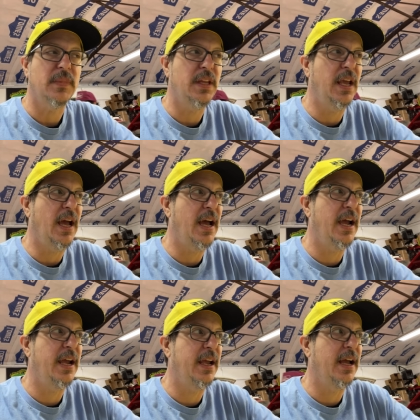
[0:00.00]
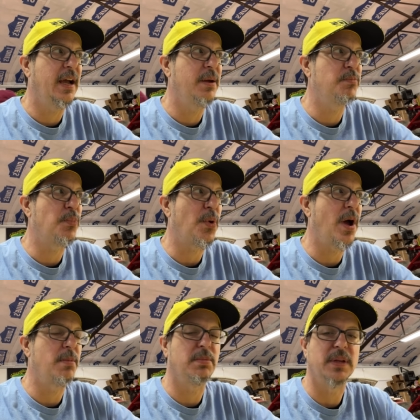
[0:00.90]
yeah, I am
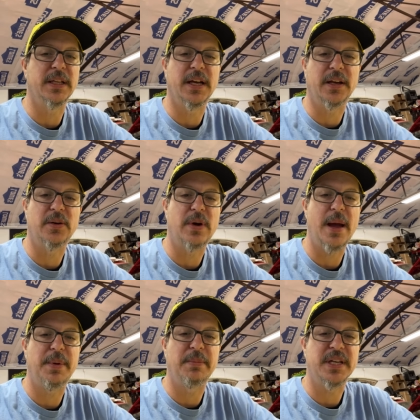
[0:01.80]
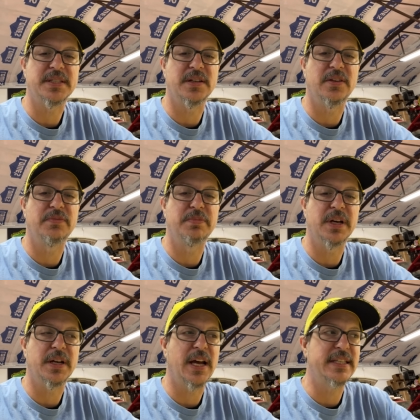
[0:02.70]
probably not gonna wrap it myself.
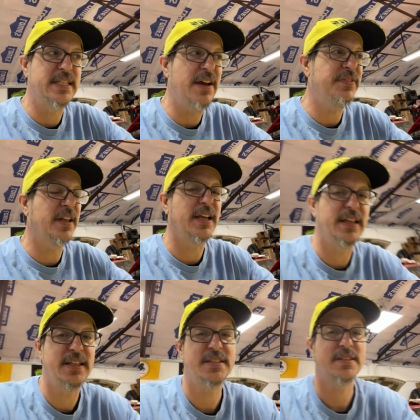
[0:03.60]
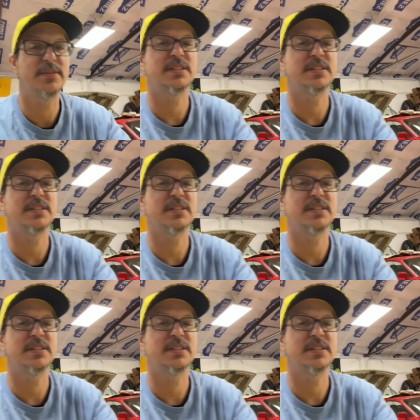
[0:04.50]
But I definitely, this was